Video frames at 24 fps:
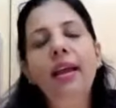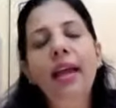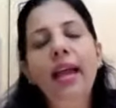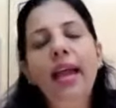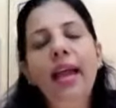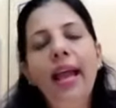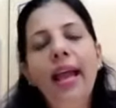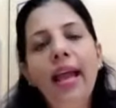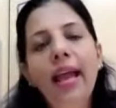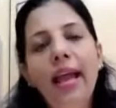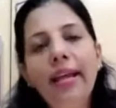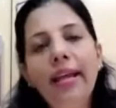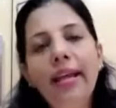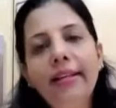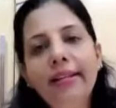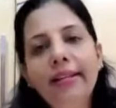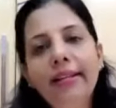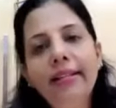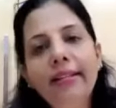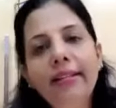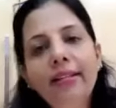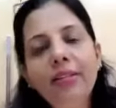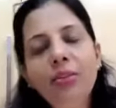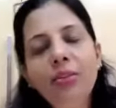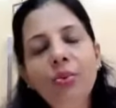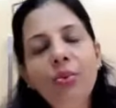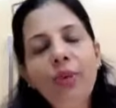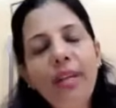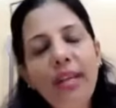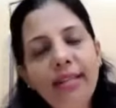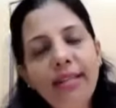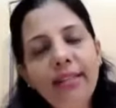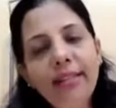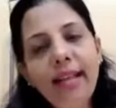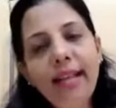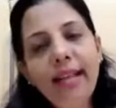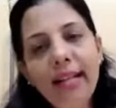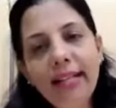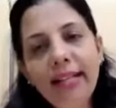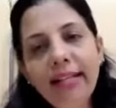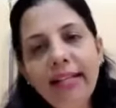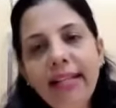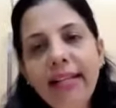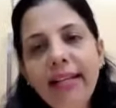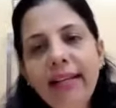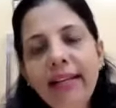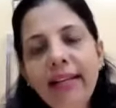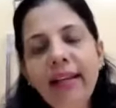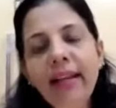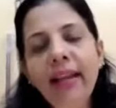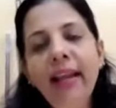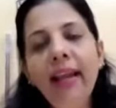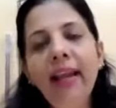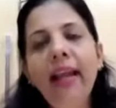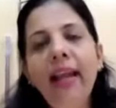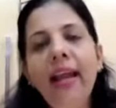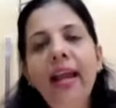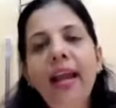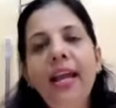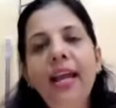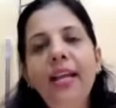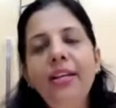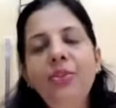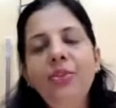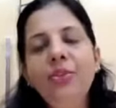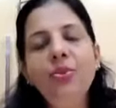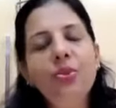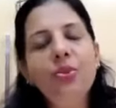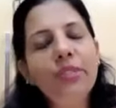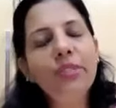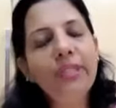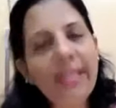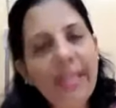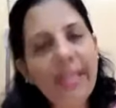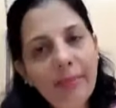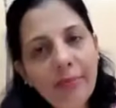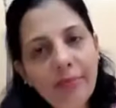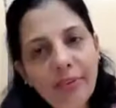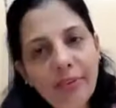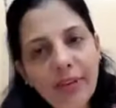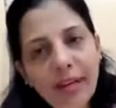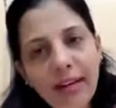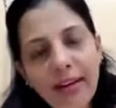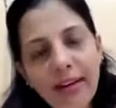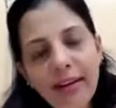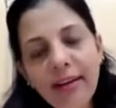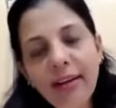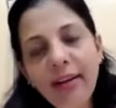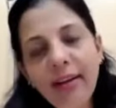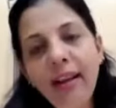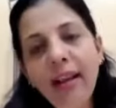and to eat healthy and to sleep well,